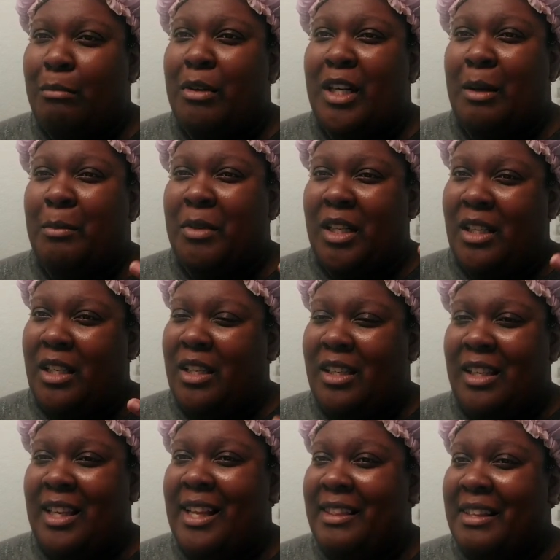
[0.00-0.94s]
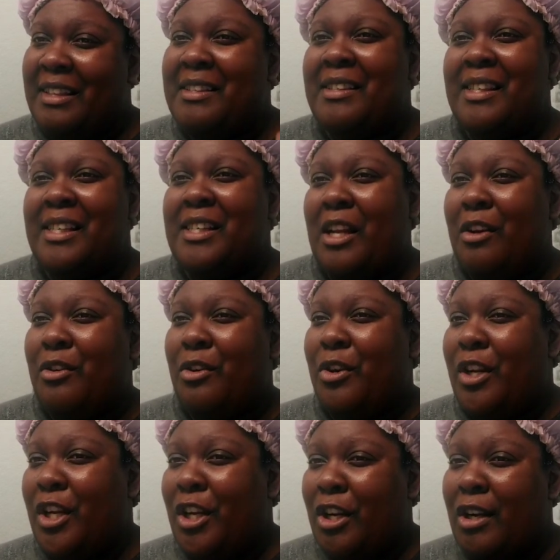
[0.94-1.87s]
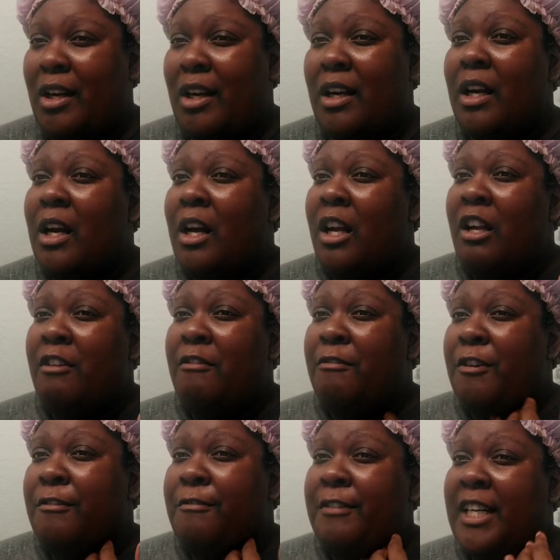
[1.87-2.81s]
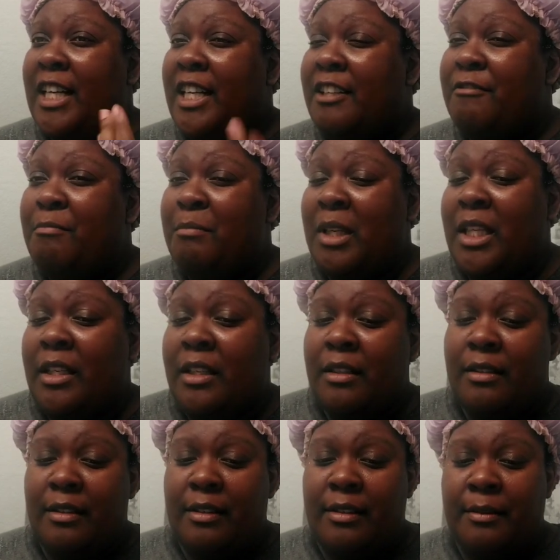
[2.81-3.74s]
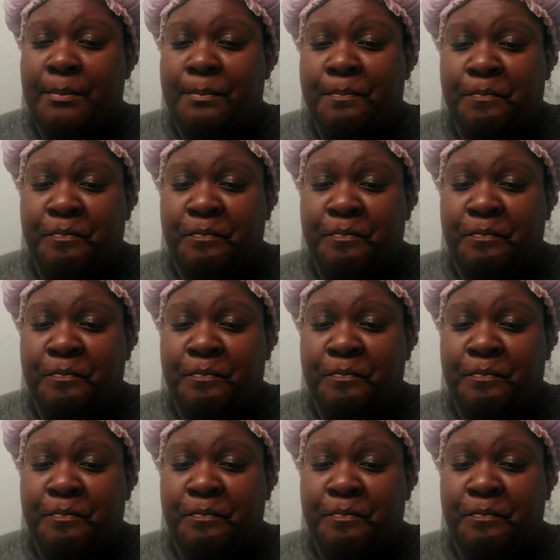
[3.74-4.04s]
but I'm going to let this sit under here for 5 minutes.